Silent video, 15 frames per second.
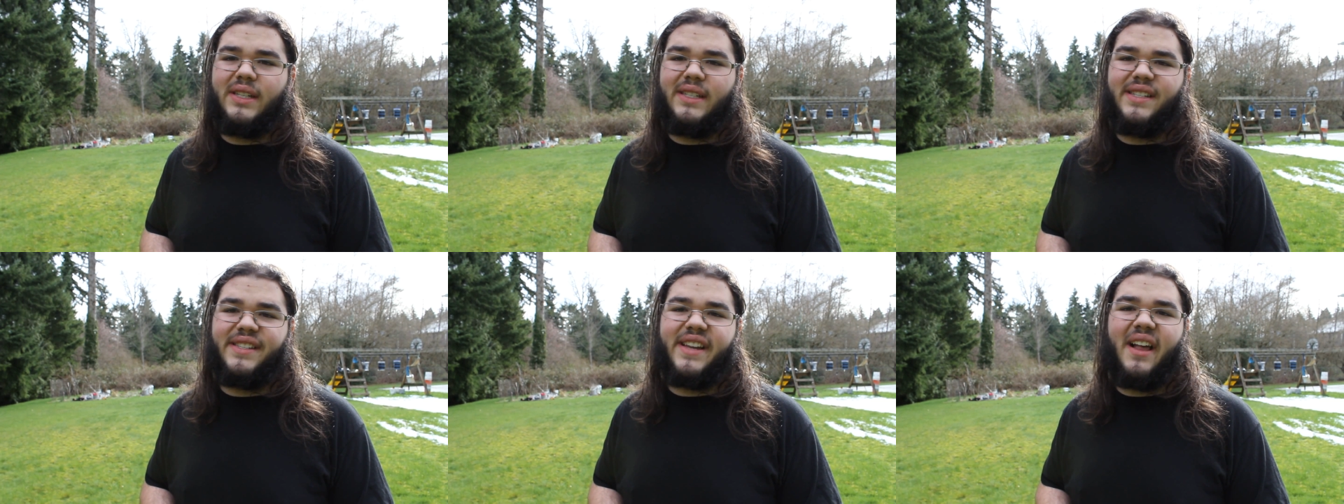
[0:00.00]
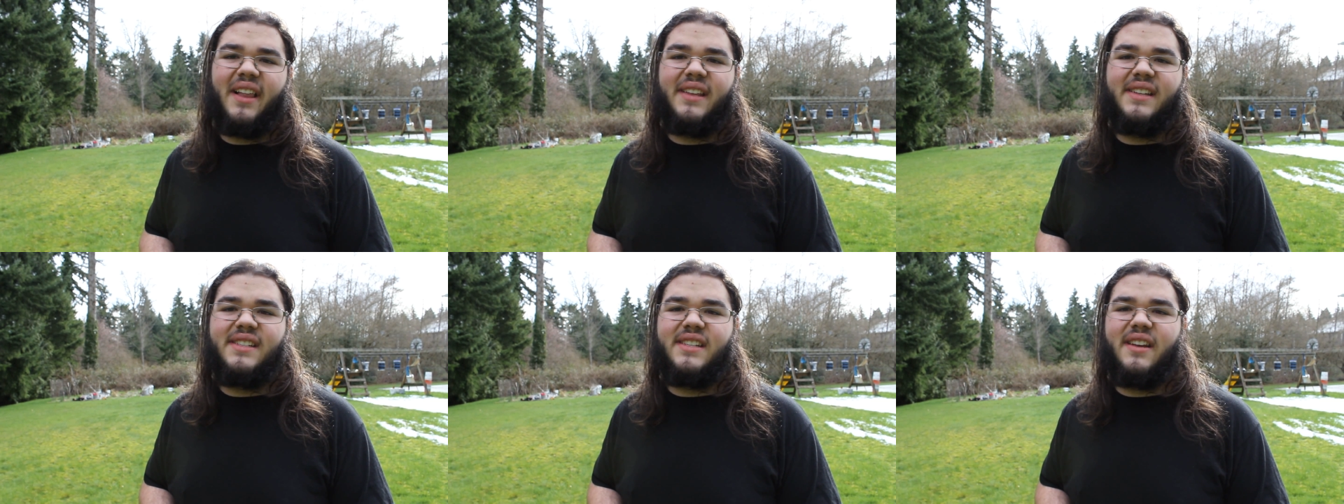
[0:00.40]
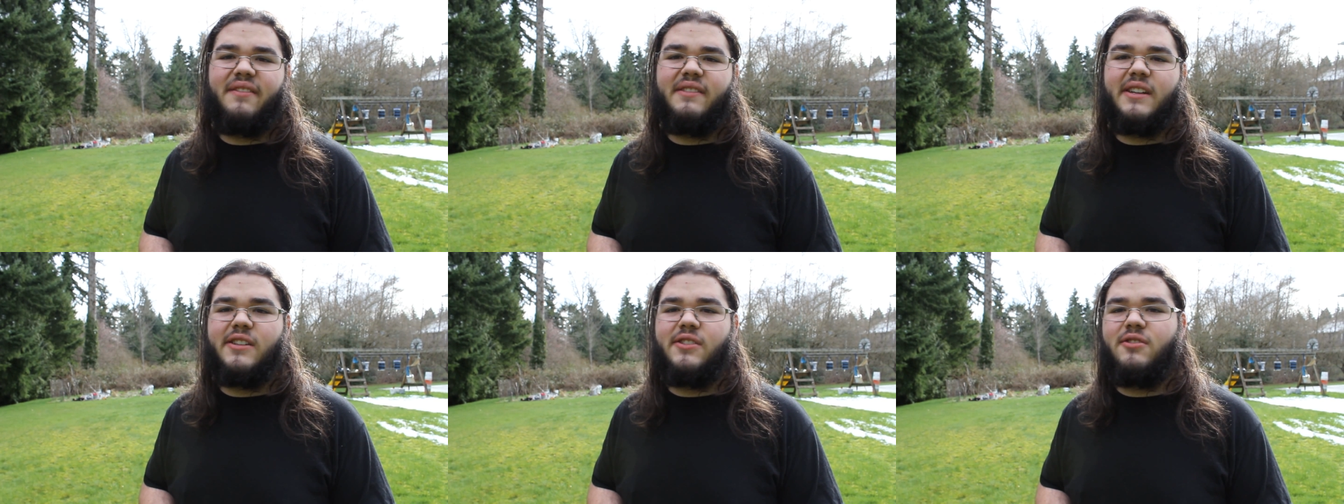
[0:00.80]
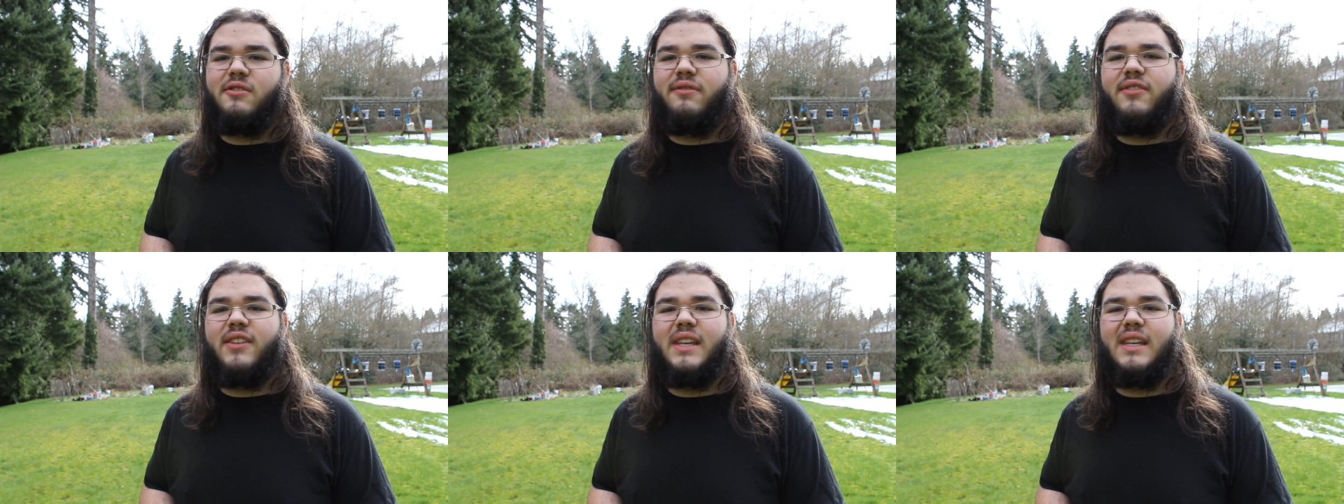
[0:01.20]
a solid
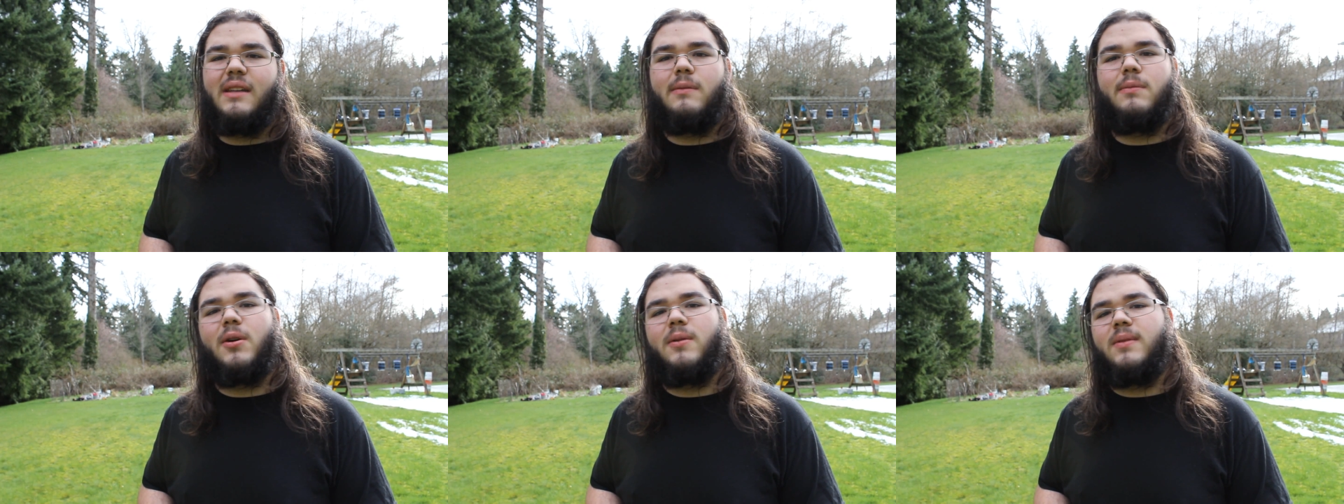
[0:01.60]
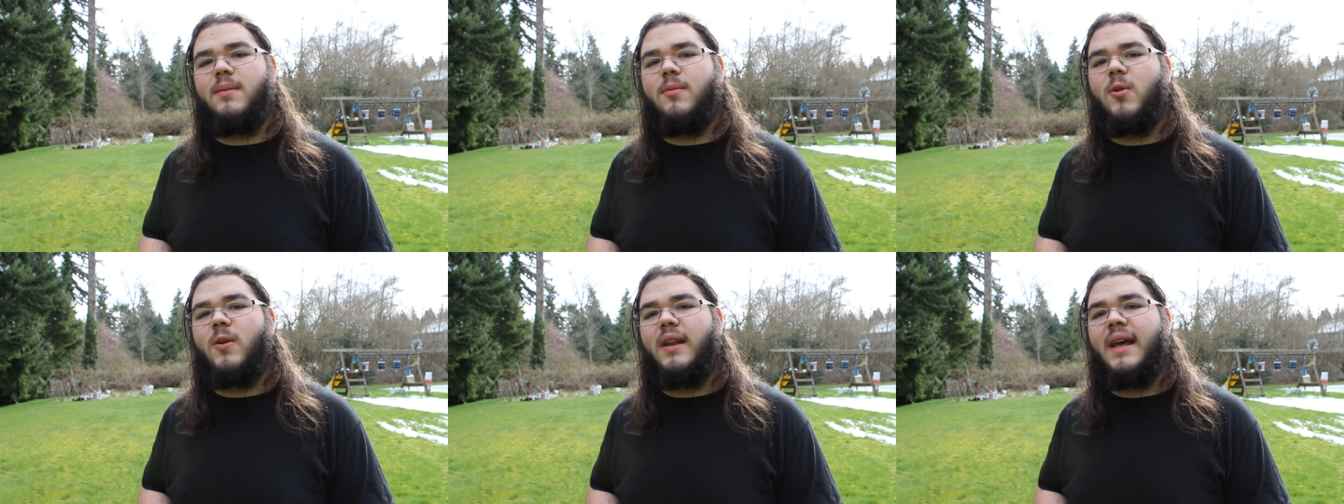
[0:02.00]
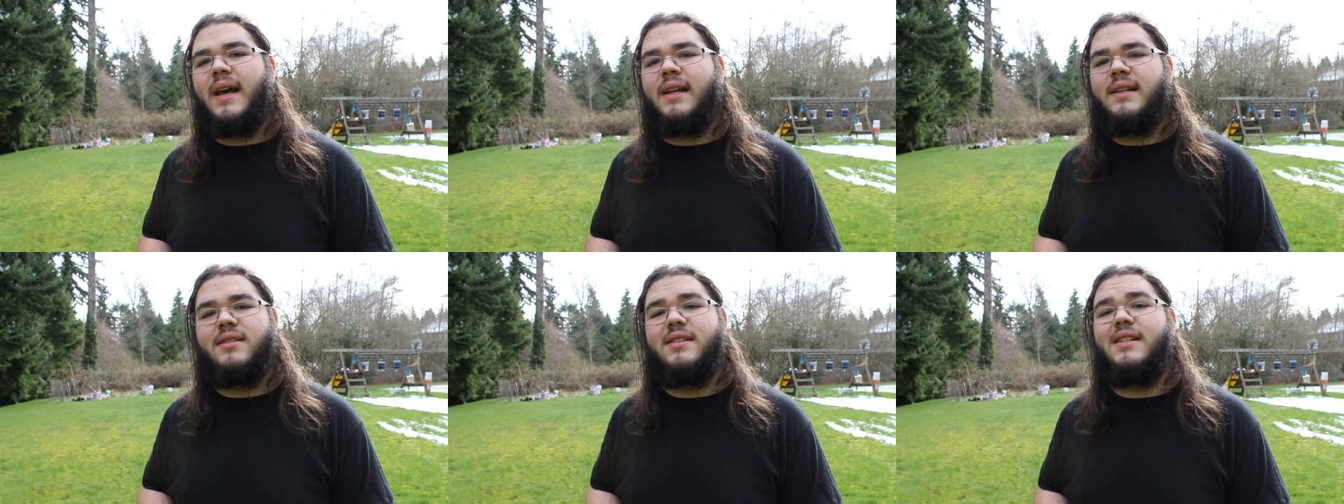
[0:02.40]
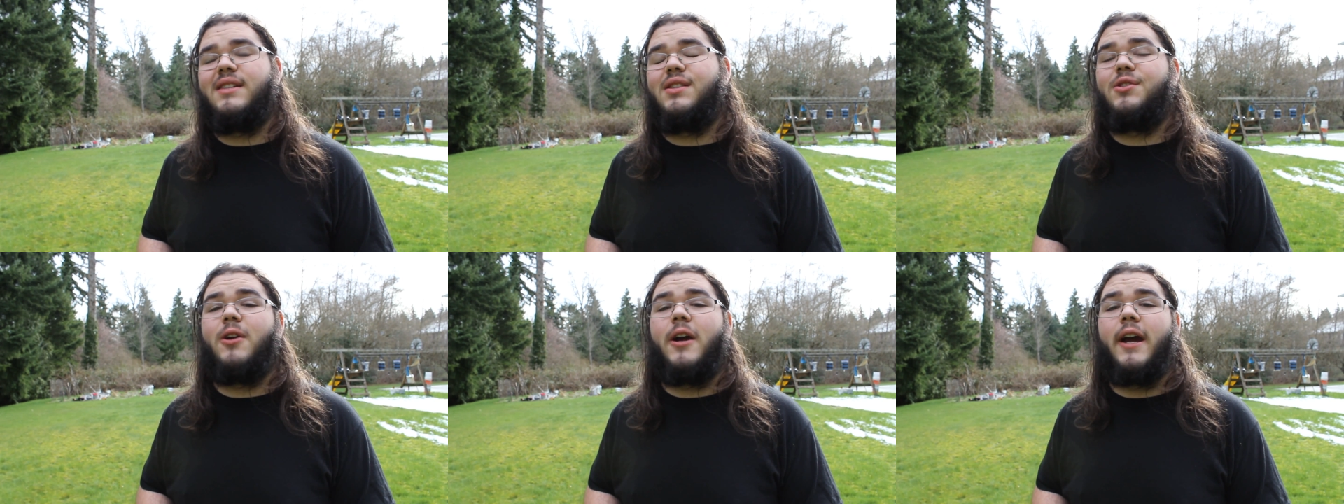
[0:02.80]
700 feet, probably more than that. So
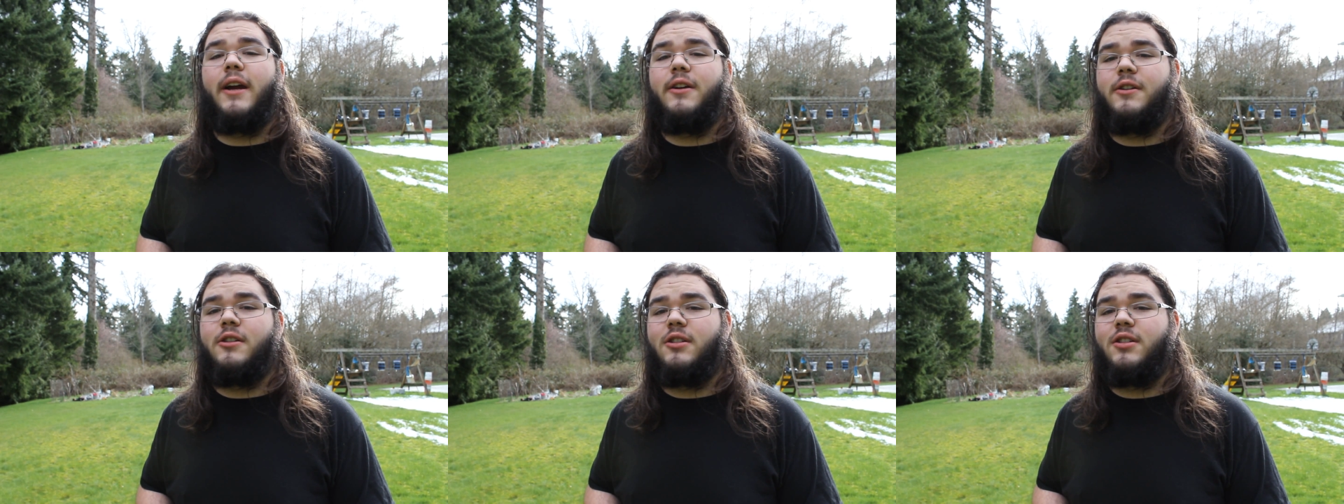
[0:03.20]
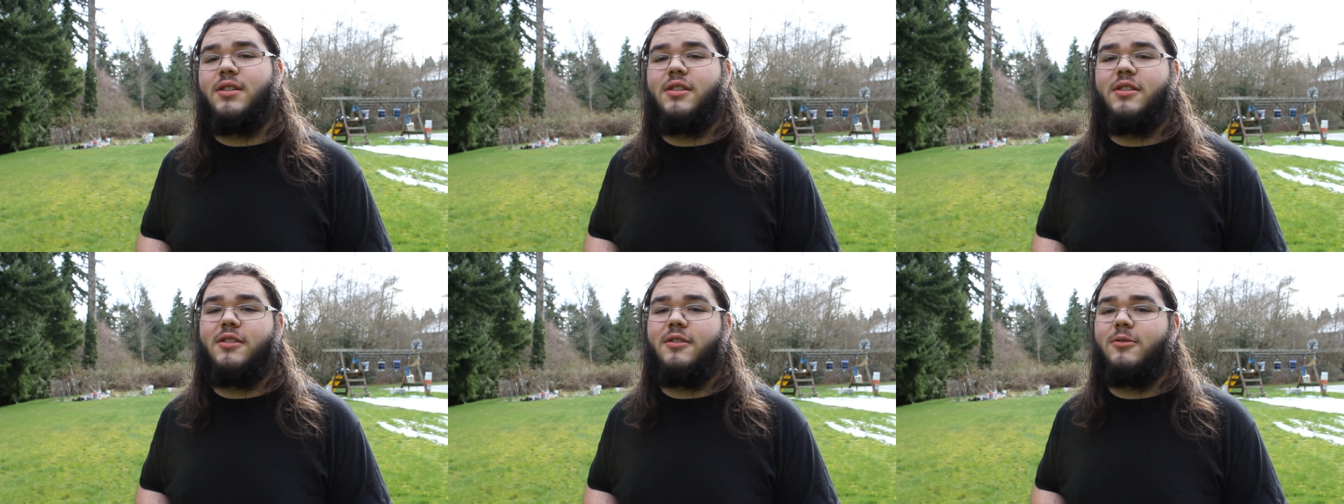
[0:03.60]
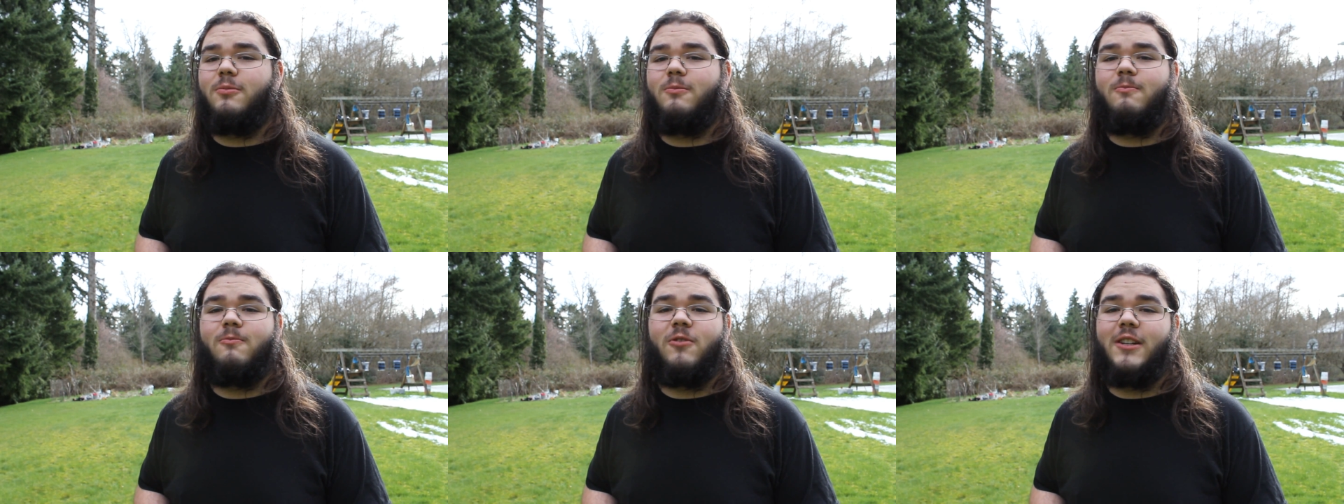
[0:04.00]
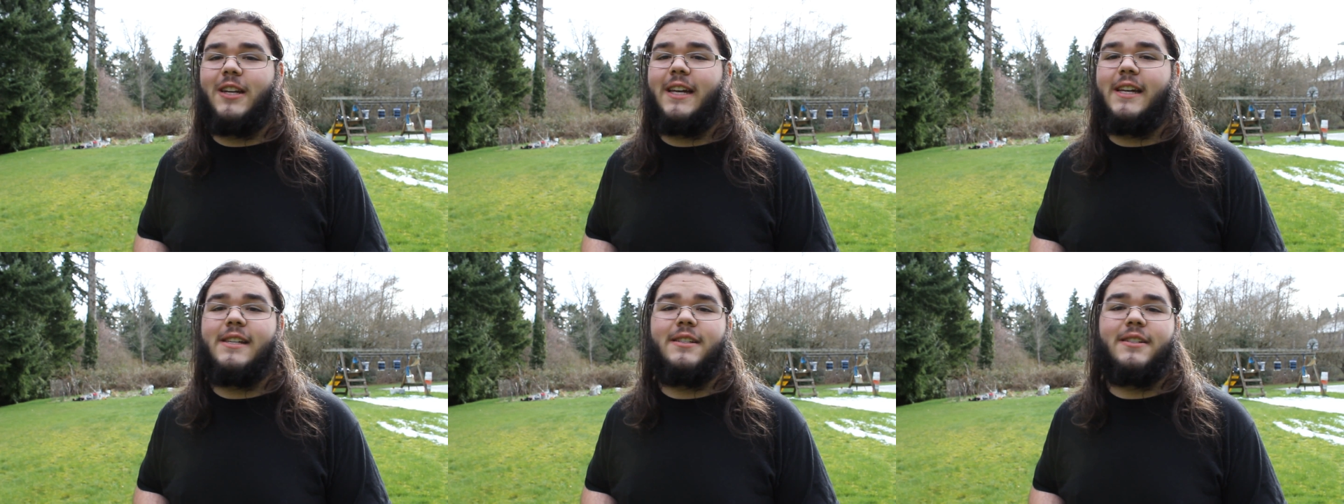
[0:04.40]
that's crackers for
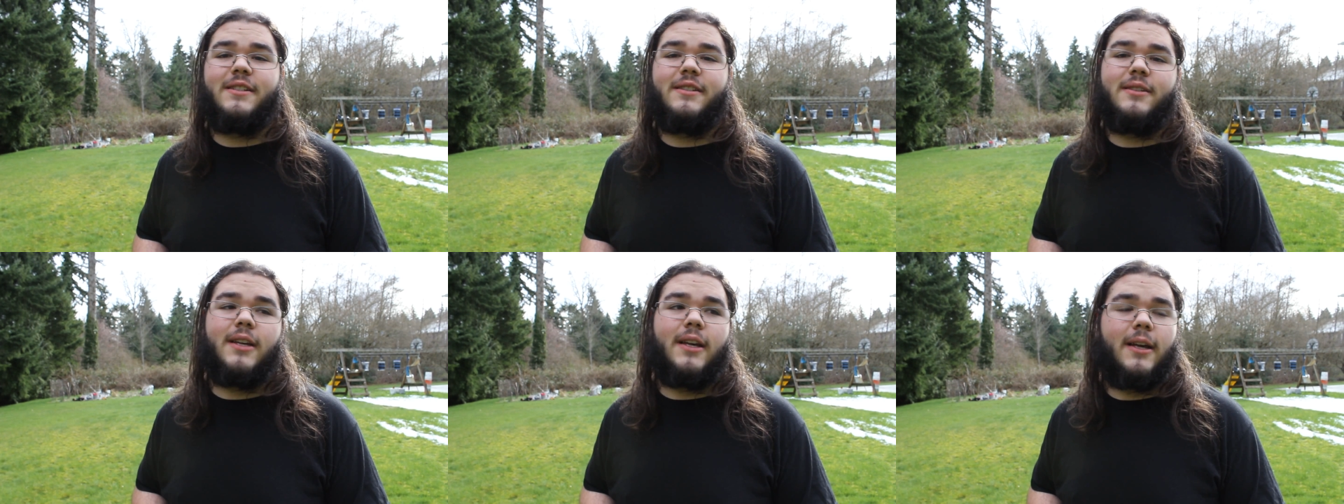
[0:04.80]
days.